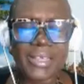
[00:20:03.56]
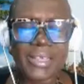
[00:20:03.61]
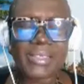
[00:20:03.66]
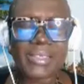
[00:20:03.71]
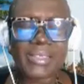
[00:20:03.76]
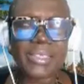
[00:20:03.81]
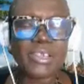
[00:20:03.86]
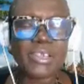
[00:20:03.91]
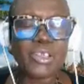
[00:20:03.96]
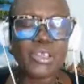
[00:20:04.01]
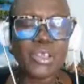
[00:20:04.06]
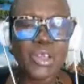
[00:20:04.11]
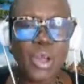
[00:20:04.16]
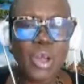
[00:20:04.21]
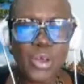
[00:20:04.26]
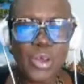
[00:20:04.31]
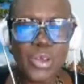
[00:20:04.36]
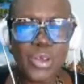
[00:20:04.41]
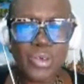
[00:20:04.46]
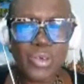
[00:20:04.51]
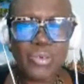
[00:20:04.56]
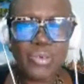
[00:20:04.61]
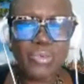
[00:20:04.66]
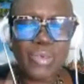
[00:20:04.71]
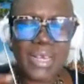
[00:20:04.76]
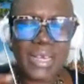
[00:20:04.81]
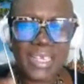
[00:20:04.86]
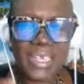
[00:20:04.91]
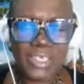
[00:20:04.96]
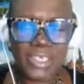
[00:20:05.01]
is the
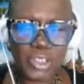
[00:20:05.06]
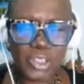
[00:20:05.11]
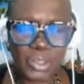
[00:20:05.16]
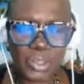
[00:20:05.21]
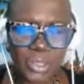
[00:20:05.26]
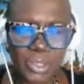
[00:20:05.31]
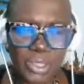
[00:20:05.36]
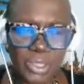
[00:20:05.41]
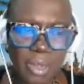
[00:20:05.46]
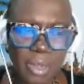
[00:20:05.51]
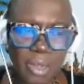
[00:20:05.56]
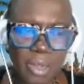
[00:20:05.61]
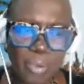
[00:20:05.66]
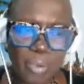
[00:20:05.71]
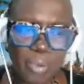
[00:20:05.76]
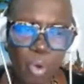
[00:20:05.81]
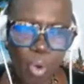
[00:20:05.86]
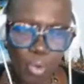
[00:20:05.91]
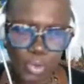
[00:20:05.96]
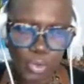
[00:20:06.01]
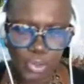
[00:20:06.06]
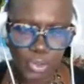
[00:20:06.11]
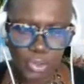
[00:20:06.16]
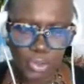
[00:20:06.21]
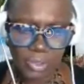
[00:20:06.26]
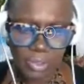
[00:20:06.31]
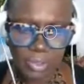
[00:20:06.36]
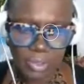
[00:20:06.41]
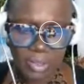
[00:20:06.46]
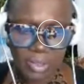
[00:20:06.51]
non-religious
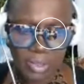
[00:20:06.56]
approach.